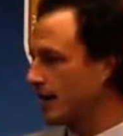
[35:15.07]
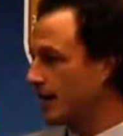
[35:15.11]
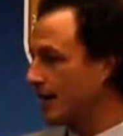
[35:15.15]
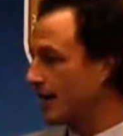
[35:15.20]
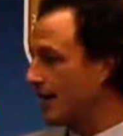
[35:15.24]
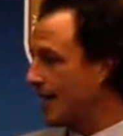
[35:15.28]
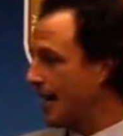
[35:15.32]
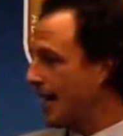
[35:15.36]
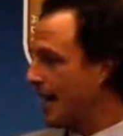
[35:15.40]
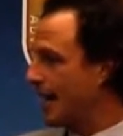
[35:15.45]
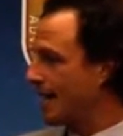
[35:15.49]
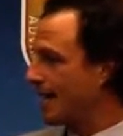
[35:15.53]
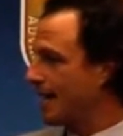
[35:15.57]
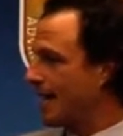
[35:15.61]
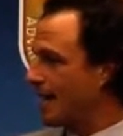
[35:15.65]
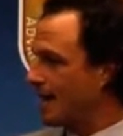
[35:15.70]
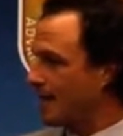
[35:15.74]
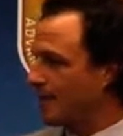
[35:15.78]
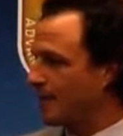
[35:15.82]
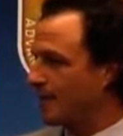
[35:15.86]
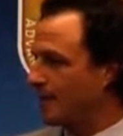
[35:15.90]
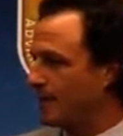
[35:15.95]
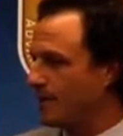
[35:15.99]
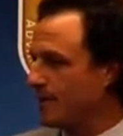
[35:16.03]
It can
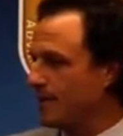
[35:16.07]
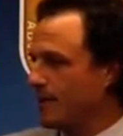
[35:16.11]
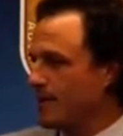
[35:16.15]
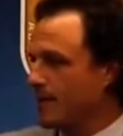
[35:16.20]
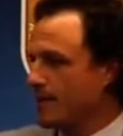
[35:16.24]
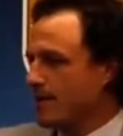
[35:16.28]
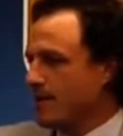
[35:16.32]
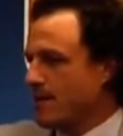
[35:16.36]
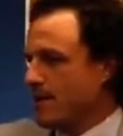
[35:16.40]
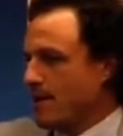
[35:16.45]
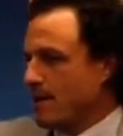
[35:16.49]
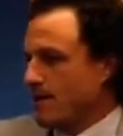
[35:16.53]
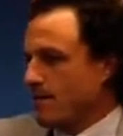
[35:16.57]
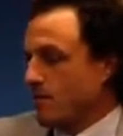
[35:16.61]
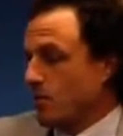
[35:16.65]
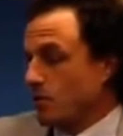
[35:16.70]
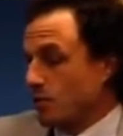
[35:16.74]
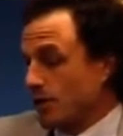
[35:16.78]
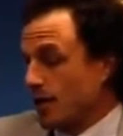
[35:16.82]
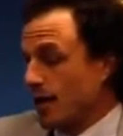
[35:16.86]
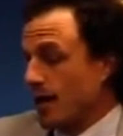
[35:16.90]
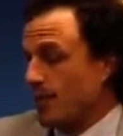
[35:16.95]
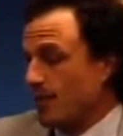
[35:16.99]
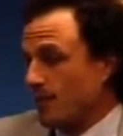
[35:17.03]
happen
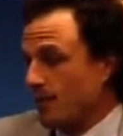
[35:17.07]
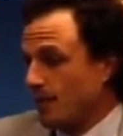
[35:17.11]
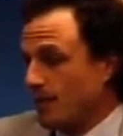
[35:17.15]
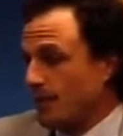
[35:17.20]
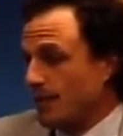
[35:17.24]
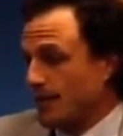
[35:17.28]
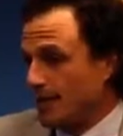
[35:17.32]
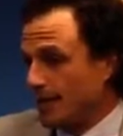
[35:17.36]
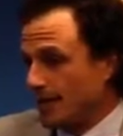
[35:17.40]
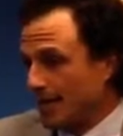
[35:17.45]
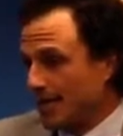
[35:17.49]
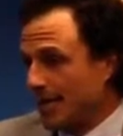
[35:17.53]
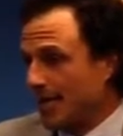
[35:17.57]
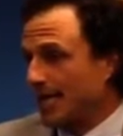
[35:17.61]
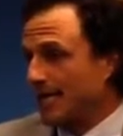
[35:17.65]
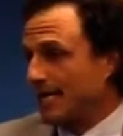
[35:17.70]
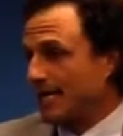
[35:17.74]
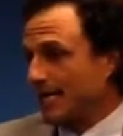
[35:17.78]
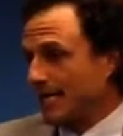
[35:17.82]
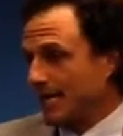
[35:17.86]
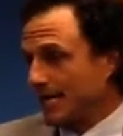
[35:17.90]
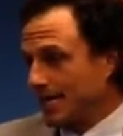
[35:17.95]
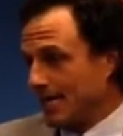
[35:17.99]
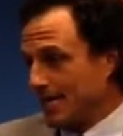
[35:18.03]
most commonly in the
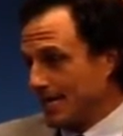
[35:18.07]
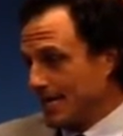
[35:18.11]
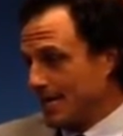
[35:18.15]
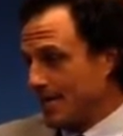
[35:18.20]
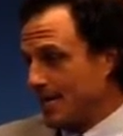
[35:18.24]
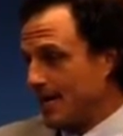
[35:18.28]
kidney,